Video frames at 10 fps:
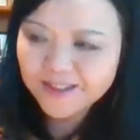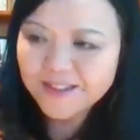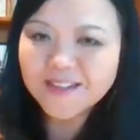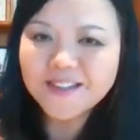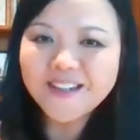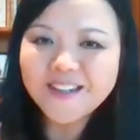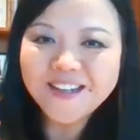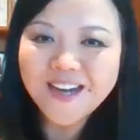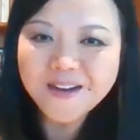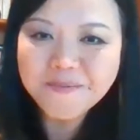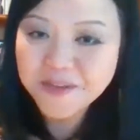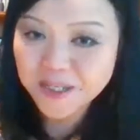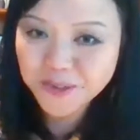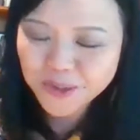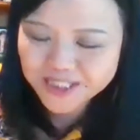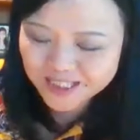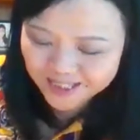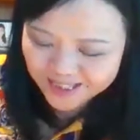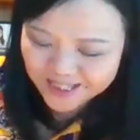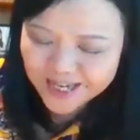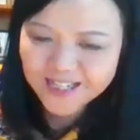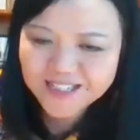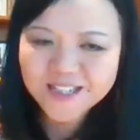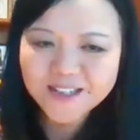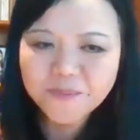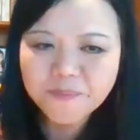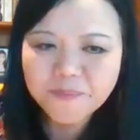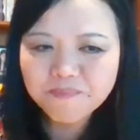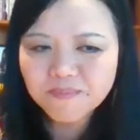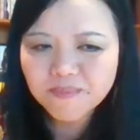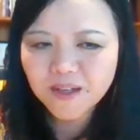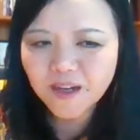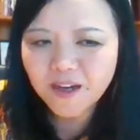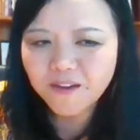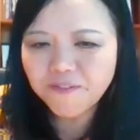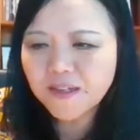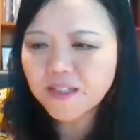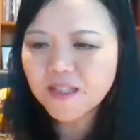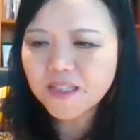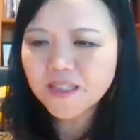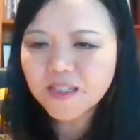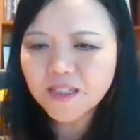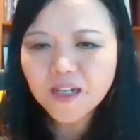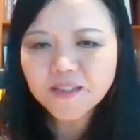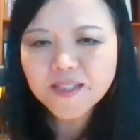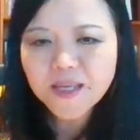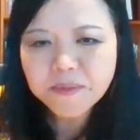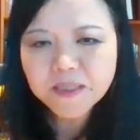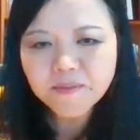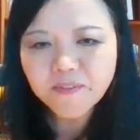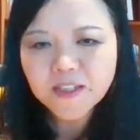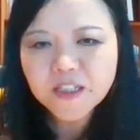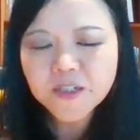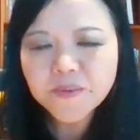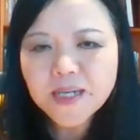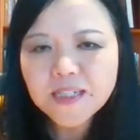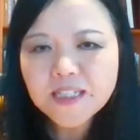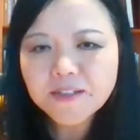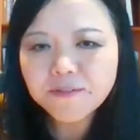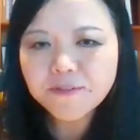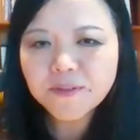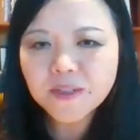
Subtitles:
I'm interested in. And I found these concepts of interactive